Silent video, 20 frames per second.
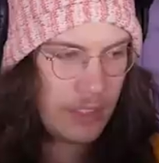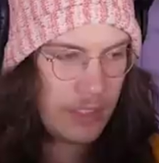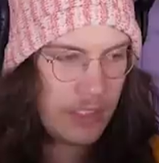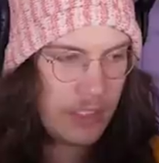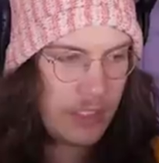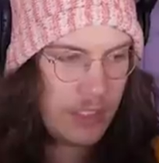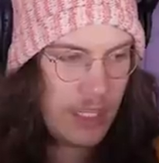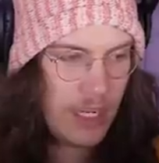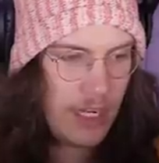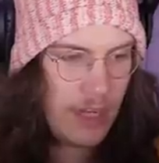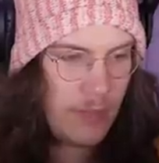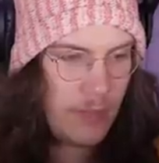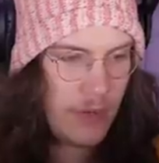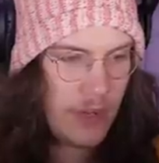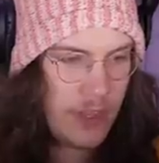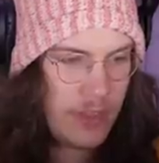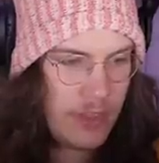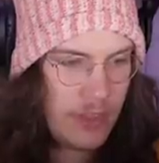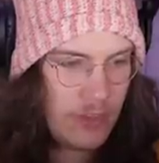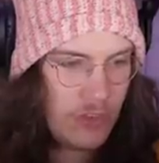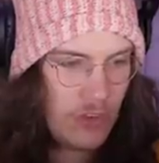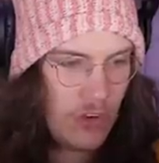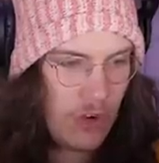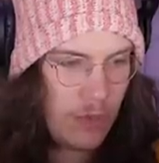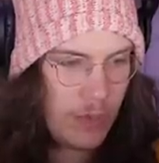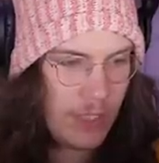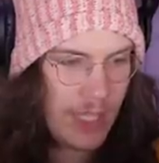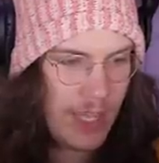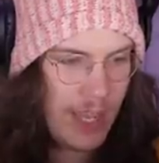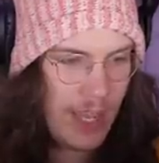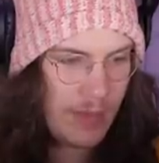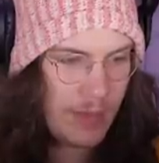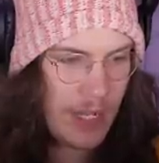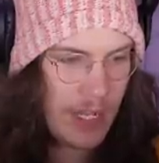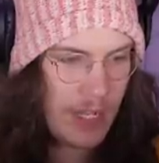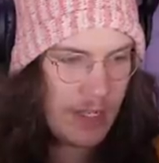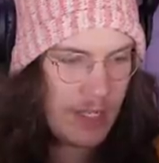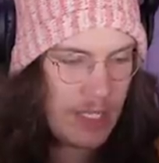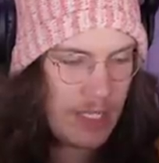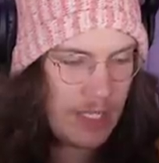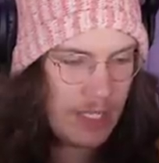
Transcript: Let's just hit him with the normal hammer.